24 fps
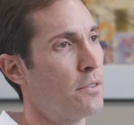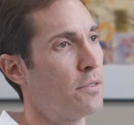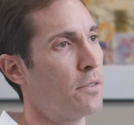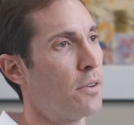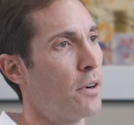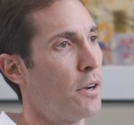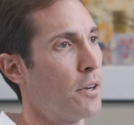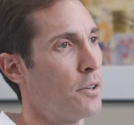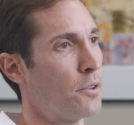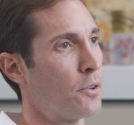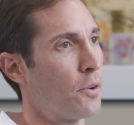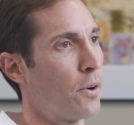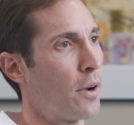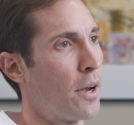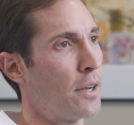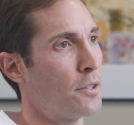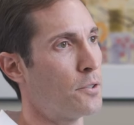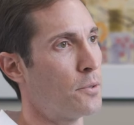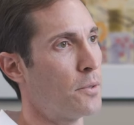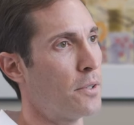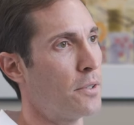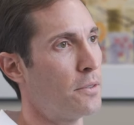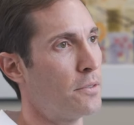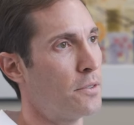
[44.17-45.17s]
for
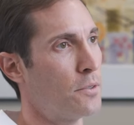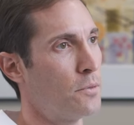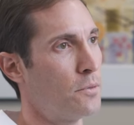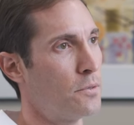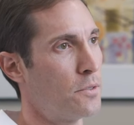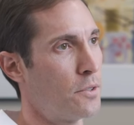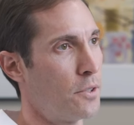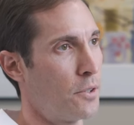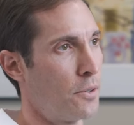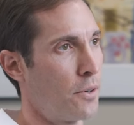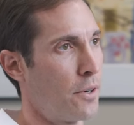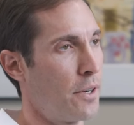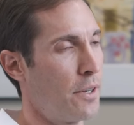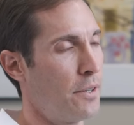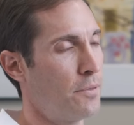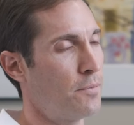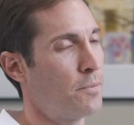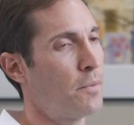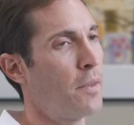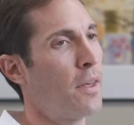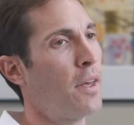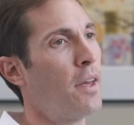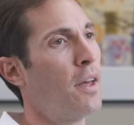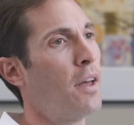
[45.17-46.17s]
undergraduate degree.
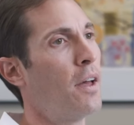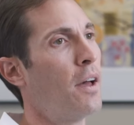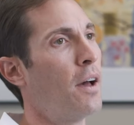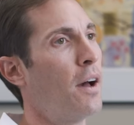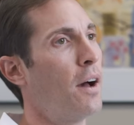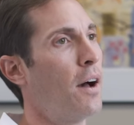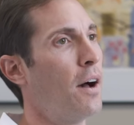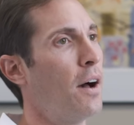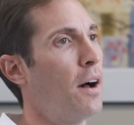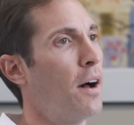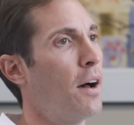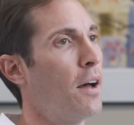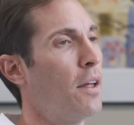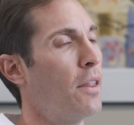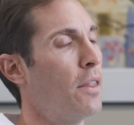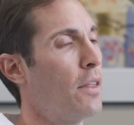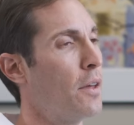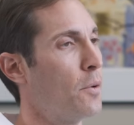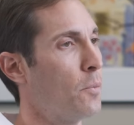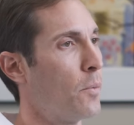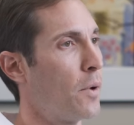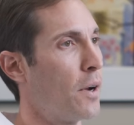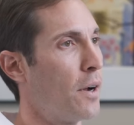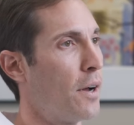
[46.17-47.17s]
Uh,
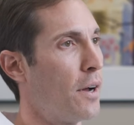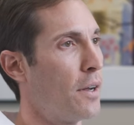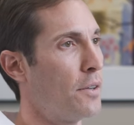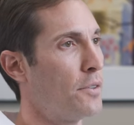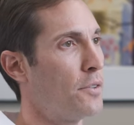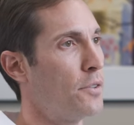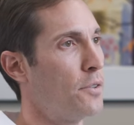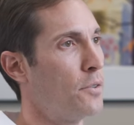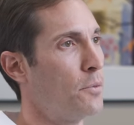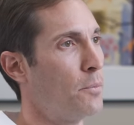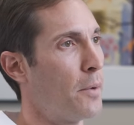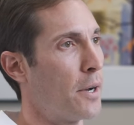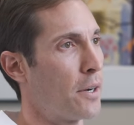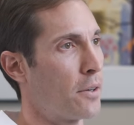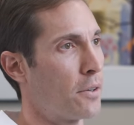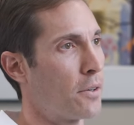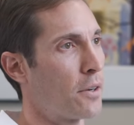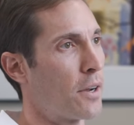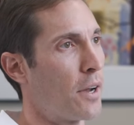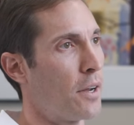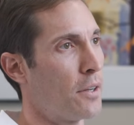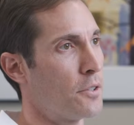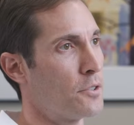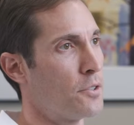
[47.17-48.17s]
then went on to Medical
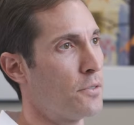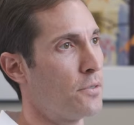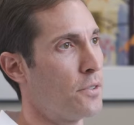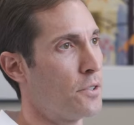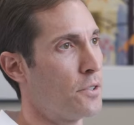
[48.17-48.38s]
College of